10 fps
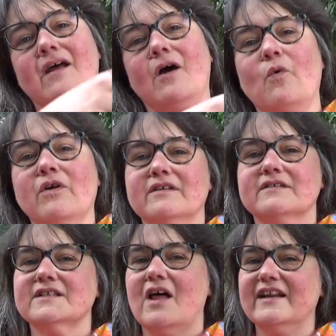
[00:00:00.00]
I wanted
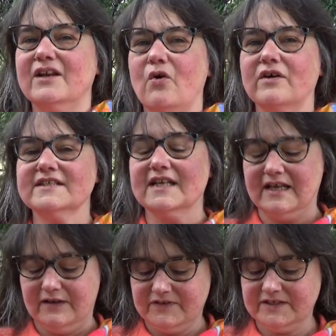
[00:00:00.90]
slightly longer
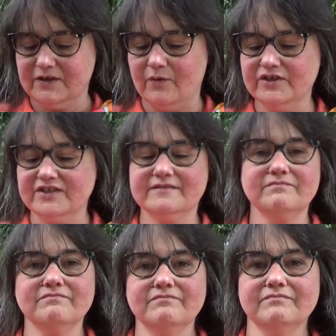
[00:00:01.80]
sleeves, so I just
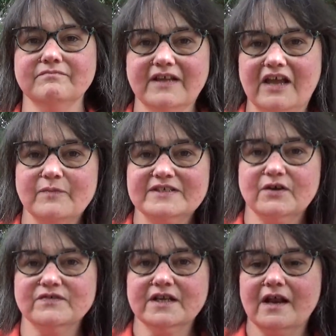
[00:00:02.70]
gave
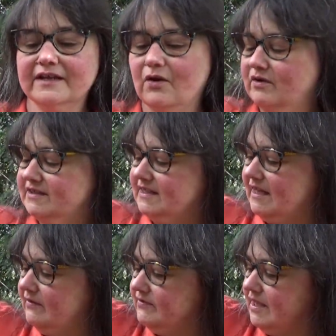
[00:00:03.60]
myself slightly longer
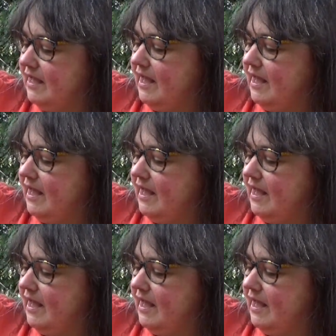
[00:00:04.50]
sleeves.